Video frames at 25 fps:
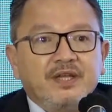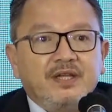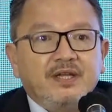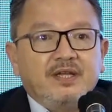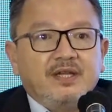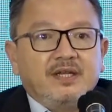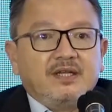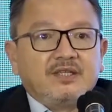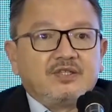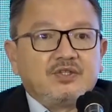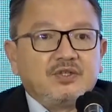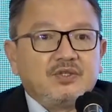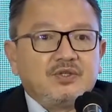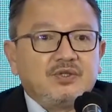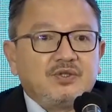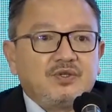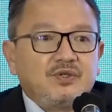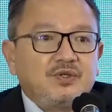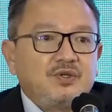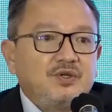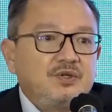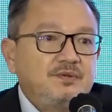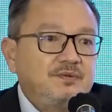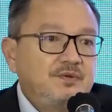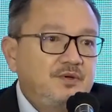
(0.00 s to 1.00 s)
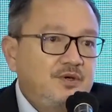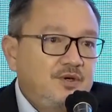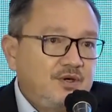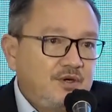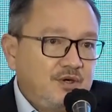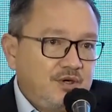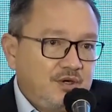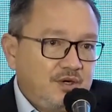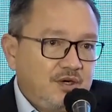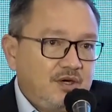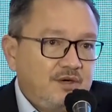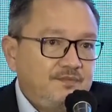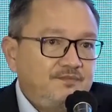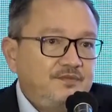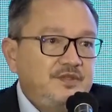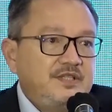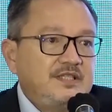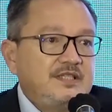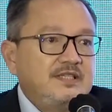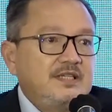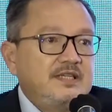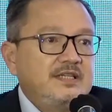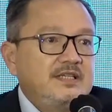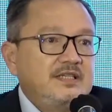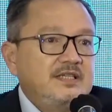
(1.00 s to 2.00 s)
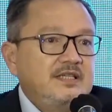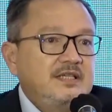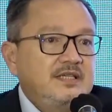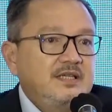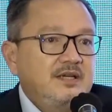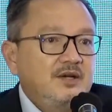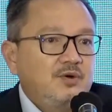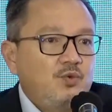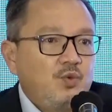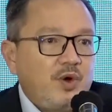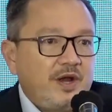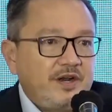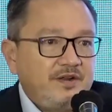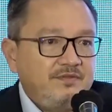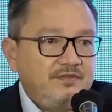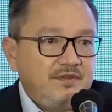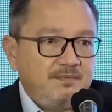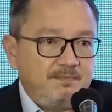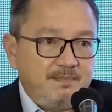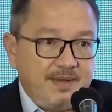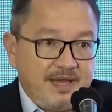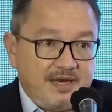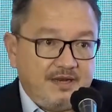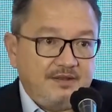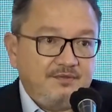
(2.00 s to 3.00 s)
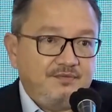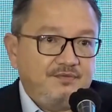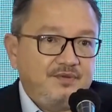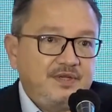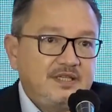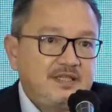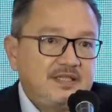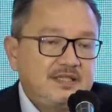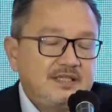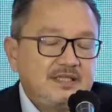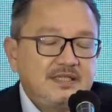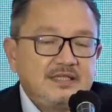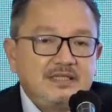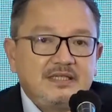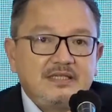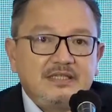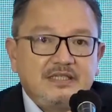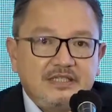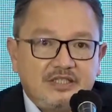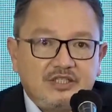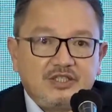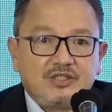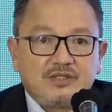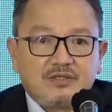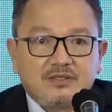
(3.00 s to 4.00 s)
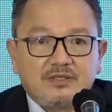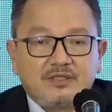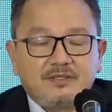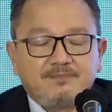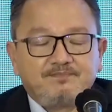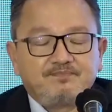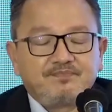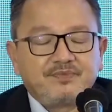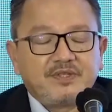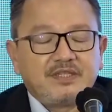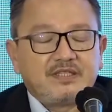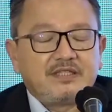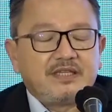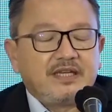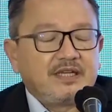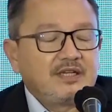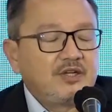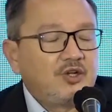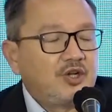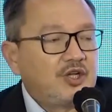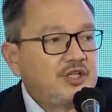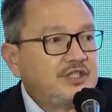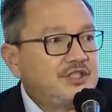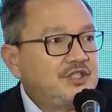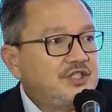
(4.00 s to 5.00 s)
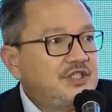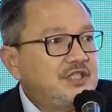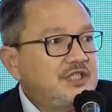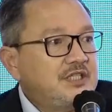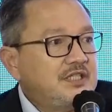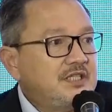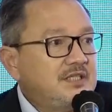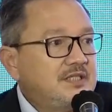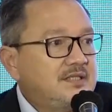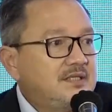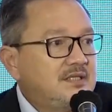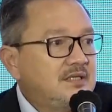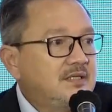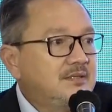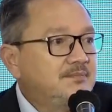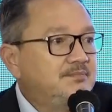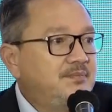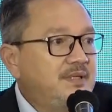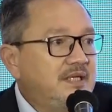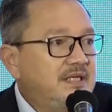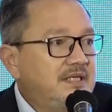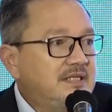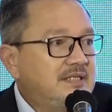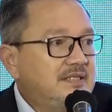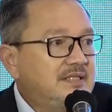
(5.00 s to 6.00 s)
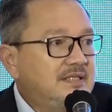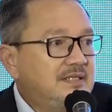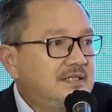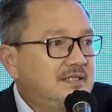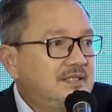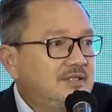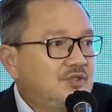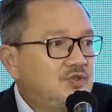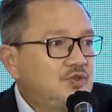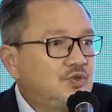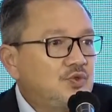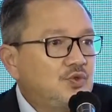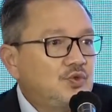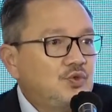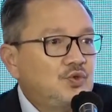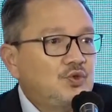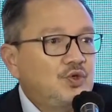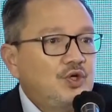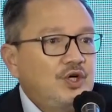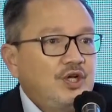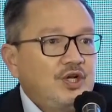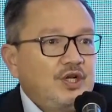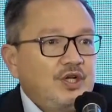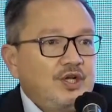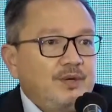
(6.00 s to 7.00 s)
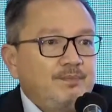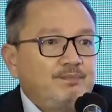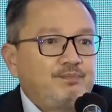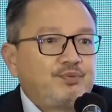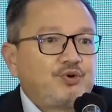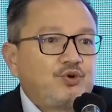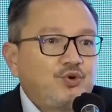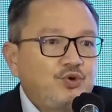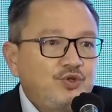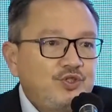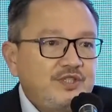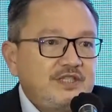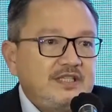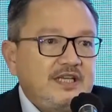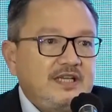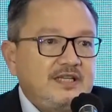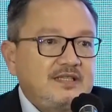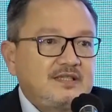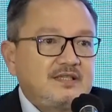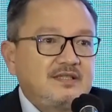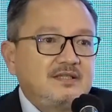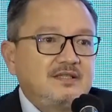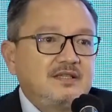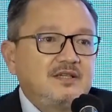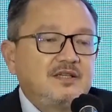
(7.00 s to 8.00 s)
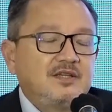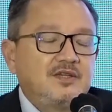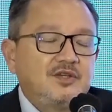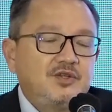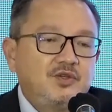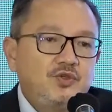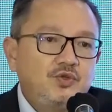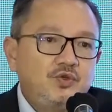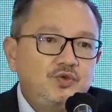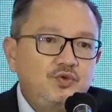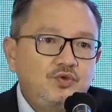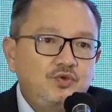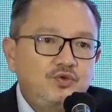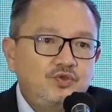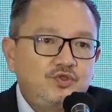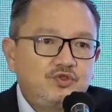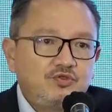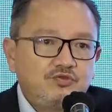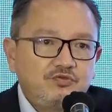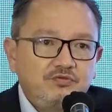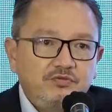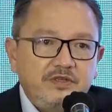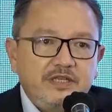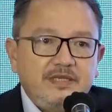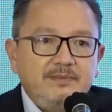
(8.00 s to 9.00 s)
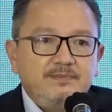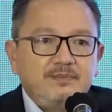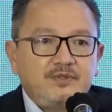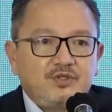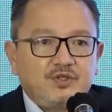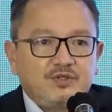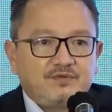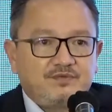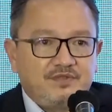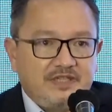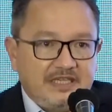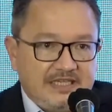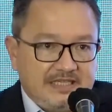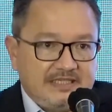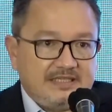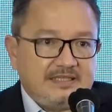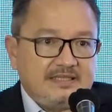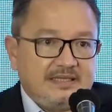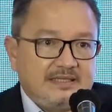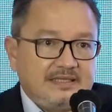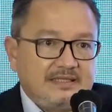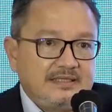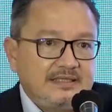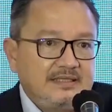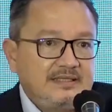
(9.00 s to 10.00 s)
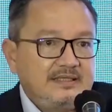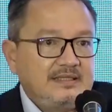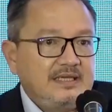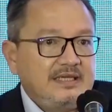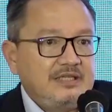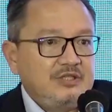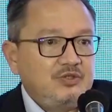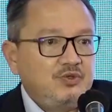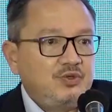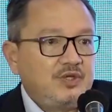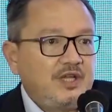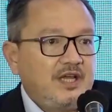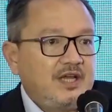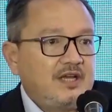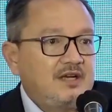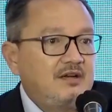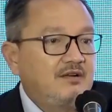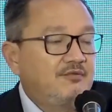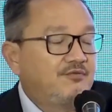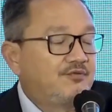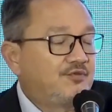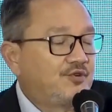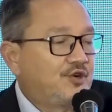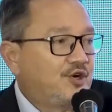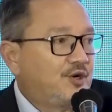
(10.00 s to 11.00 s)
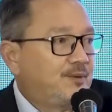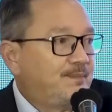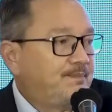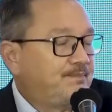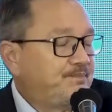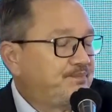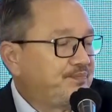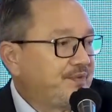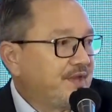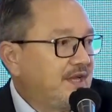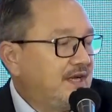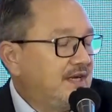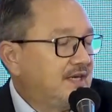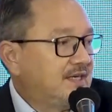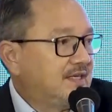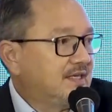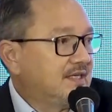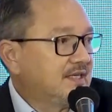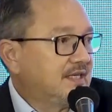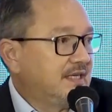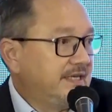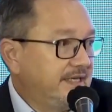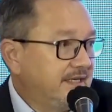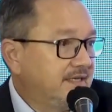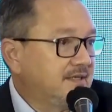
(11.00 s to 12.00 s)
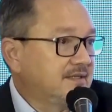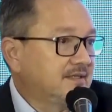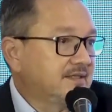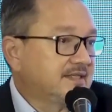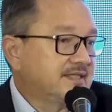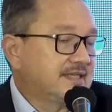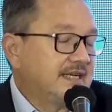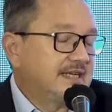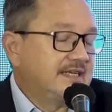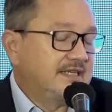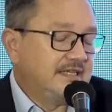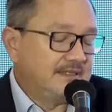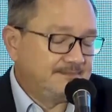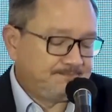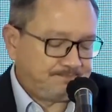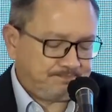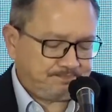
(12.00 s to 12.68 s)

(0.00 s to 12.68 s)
So obviously, one of the benefits in digital technology is the ability to process the huge reams of data that you get from clinical study.